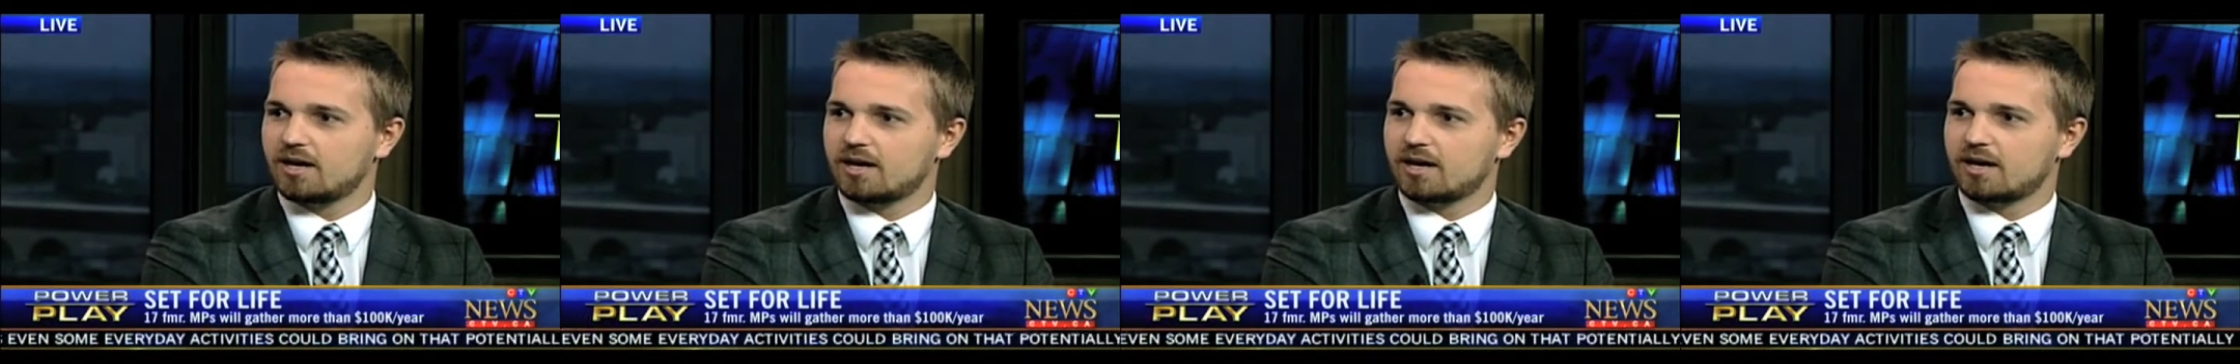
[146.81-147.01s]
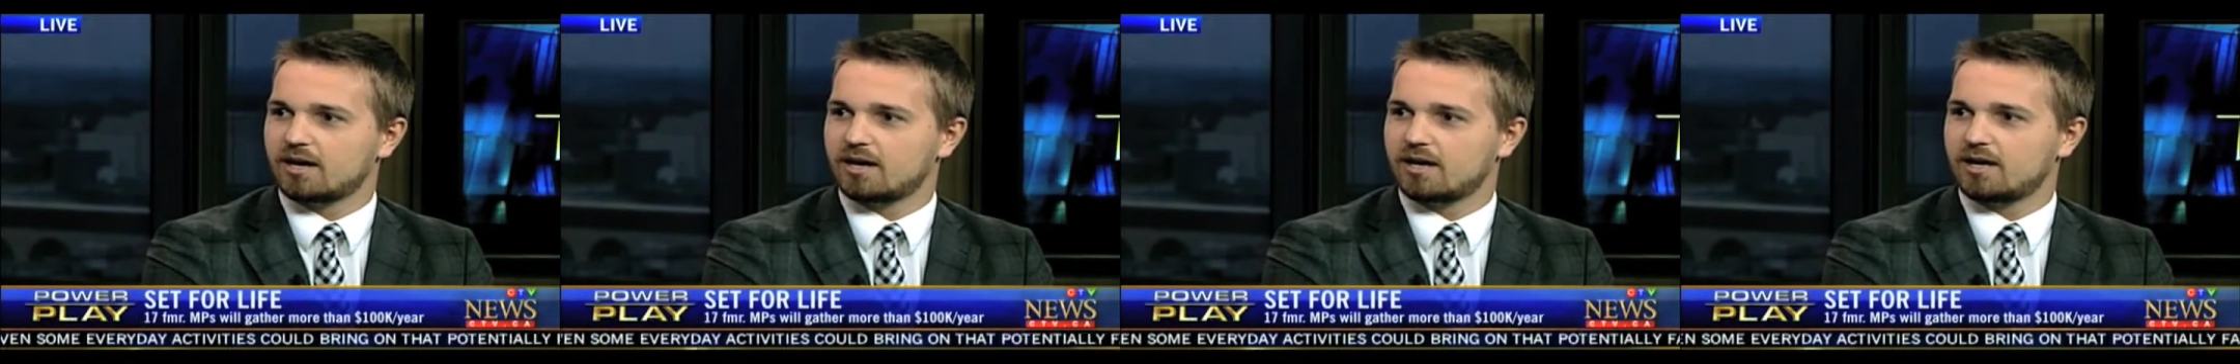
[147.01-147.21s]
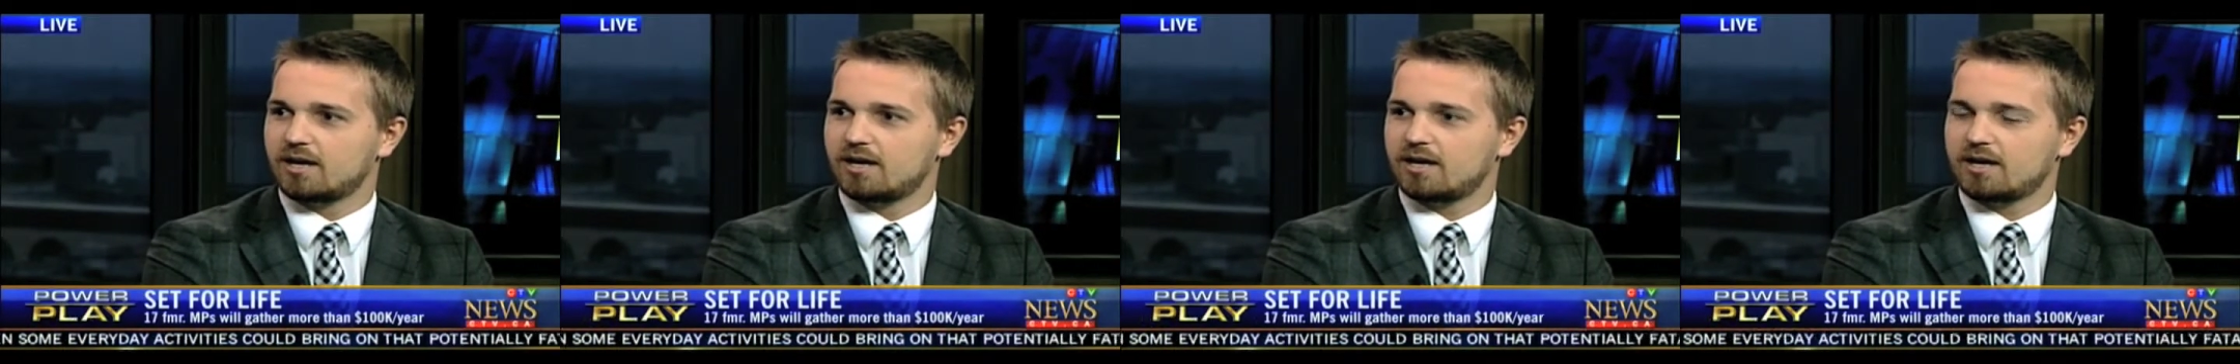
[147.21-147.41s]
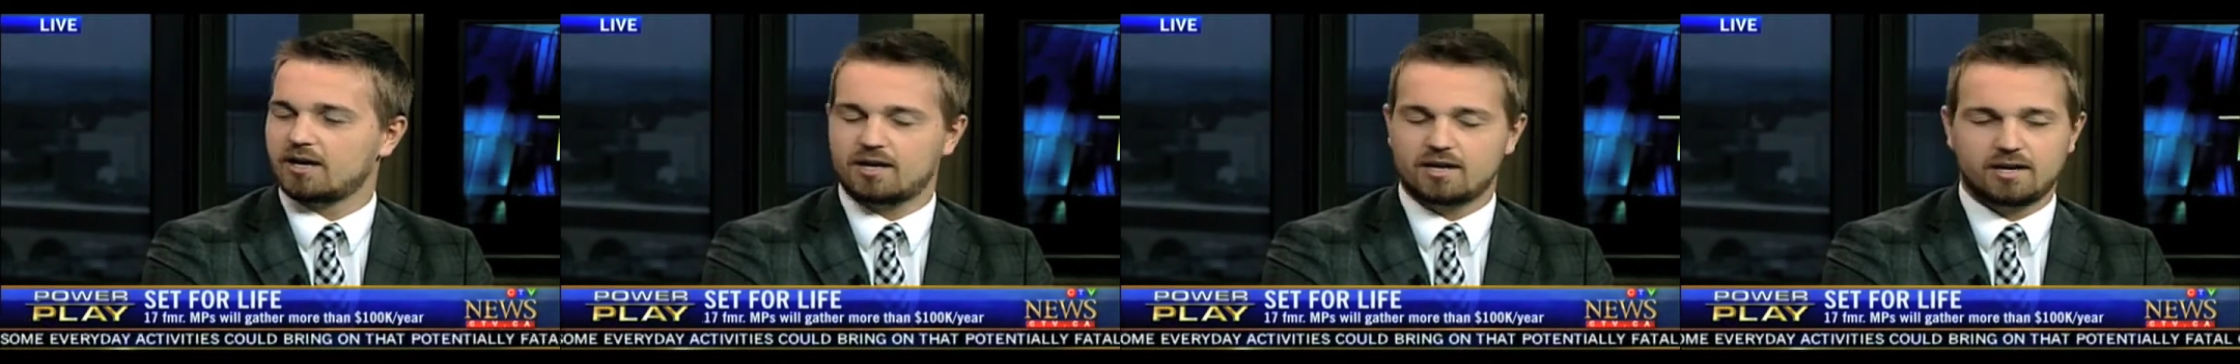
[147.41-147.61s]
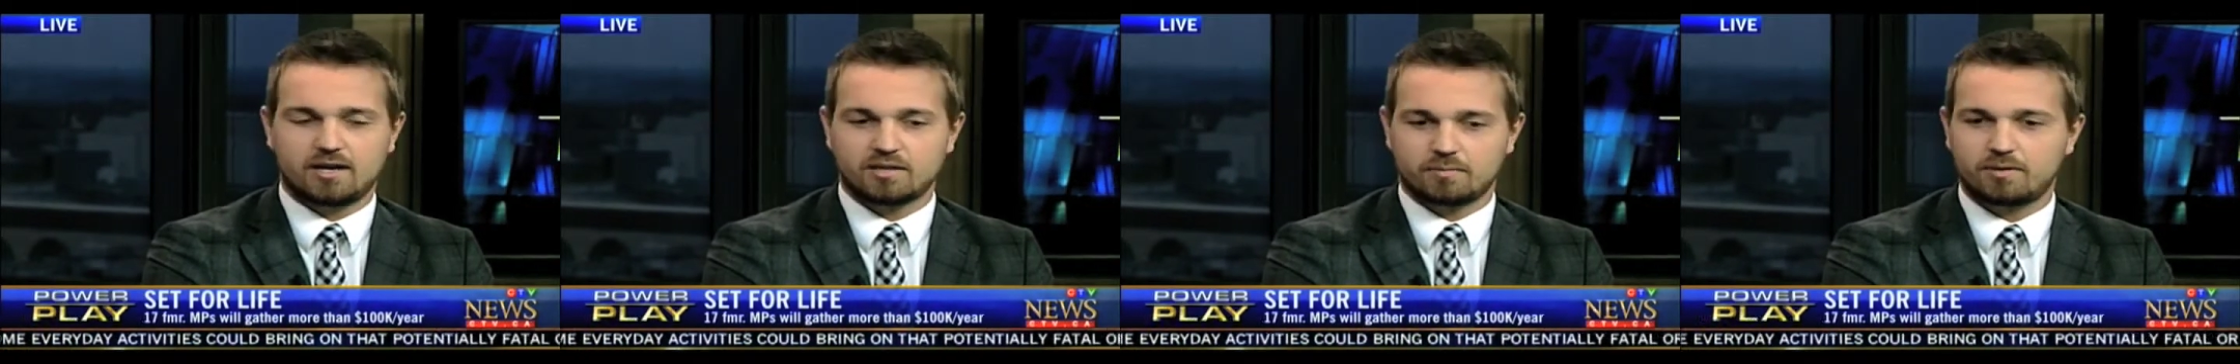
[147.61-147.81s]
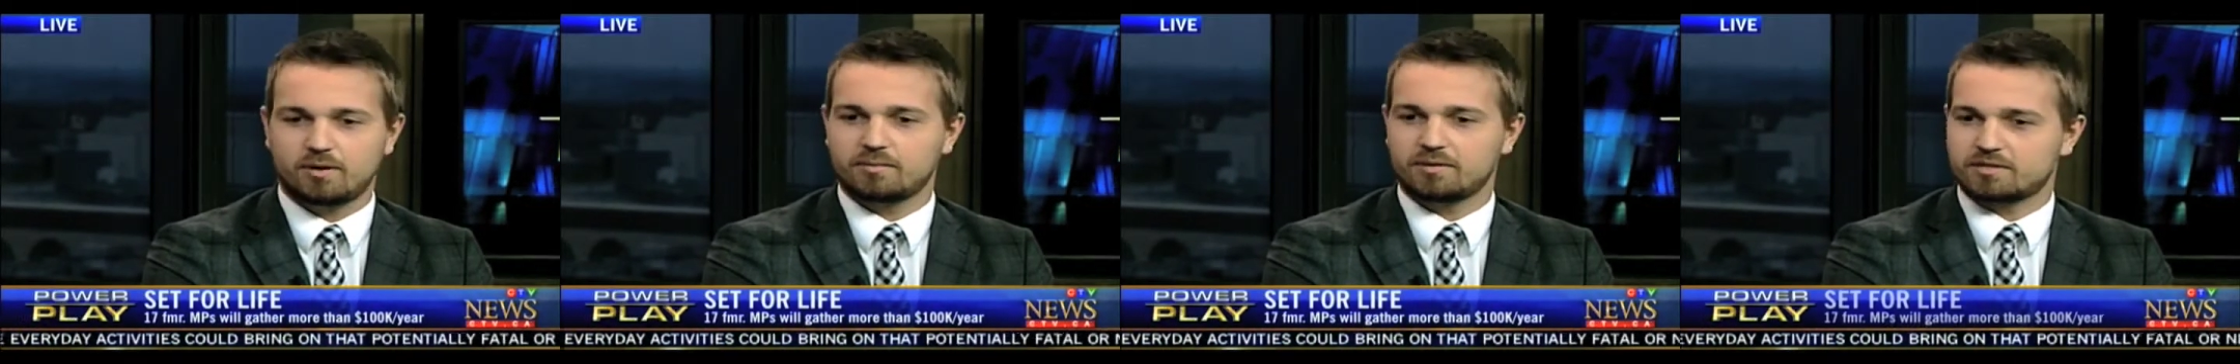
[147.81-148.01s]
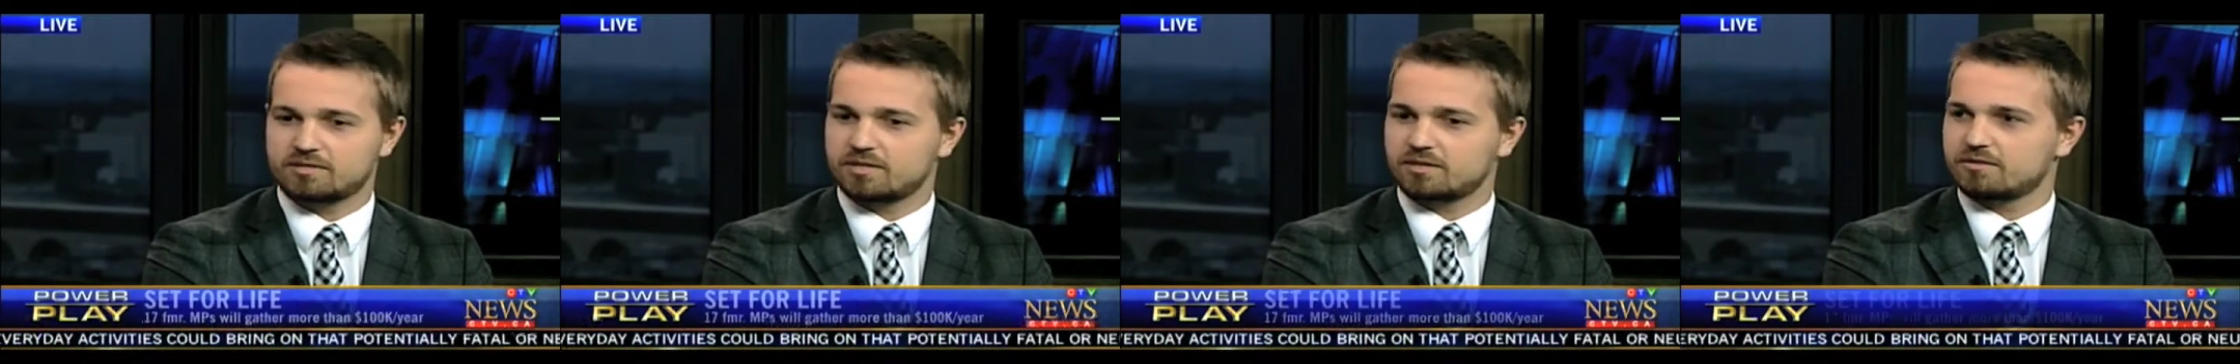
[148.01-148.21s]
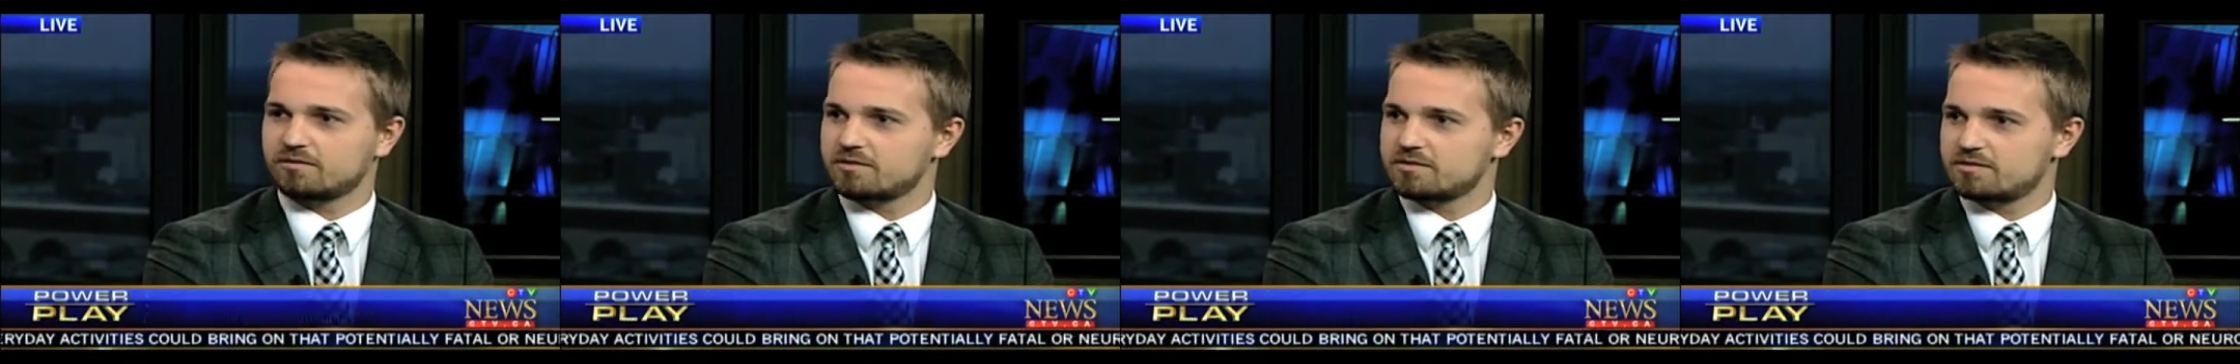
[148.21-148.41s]
And the public
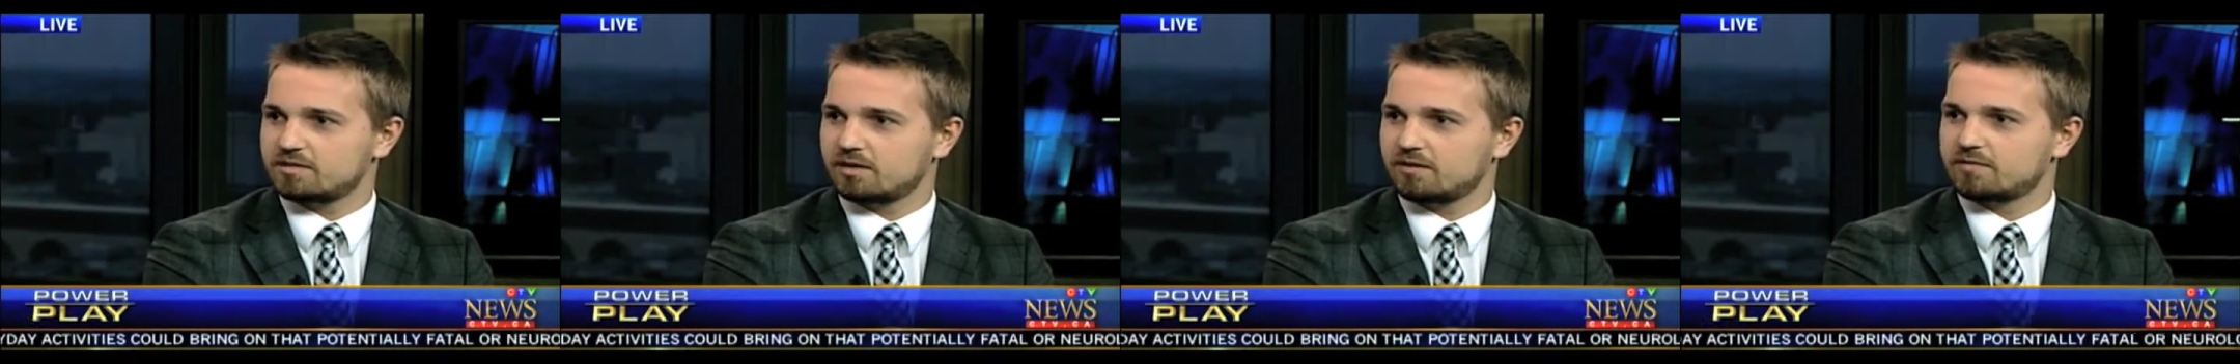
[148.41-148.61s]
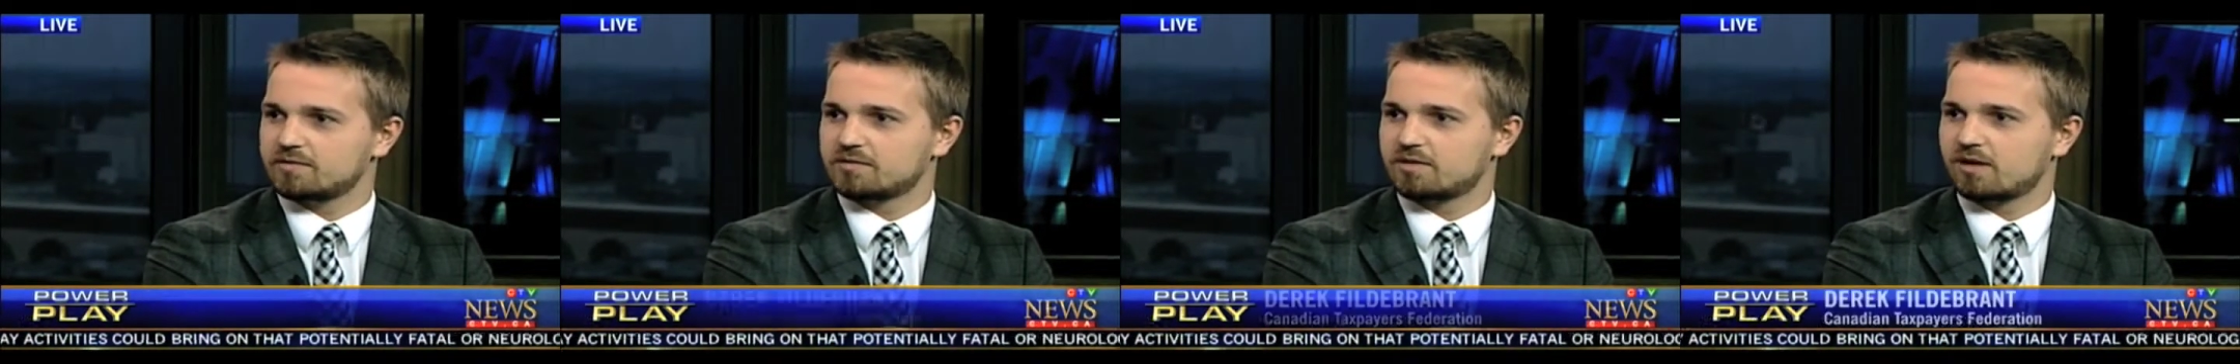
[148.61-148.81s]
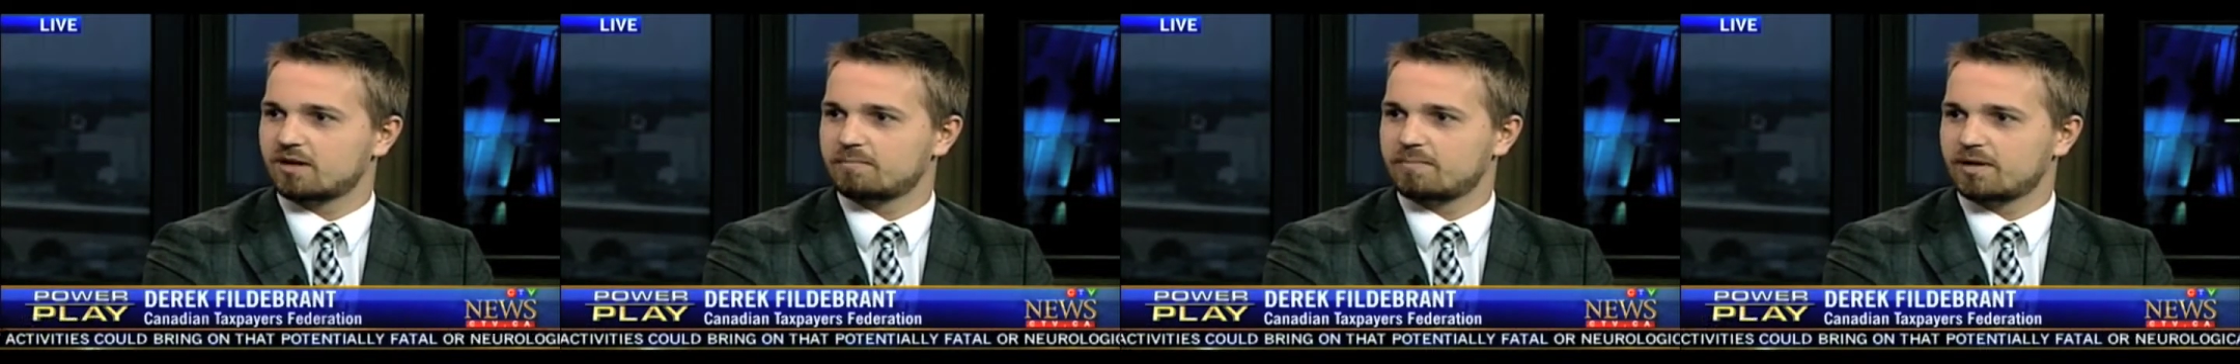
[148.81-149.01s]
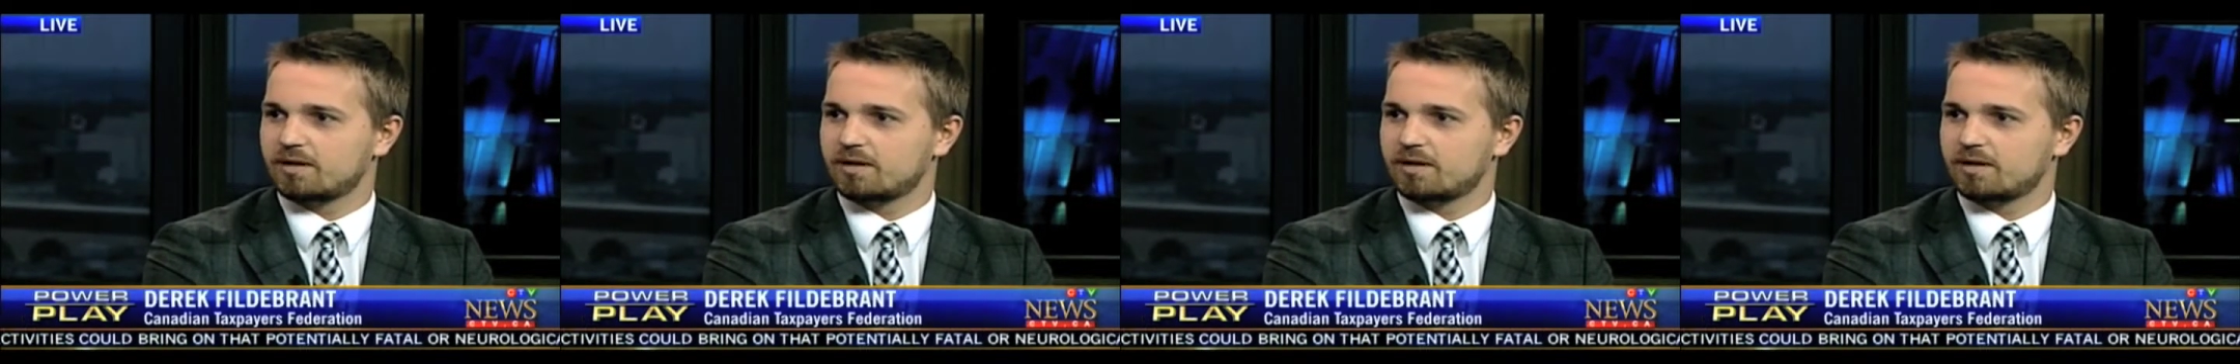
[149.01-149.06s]
sector itself has got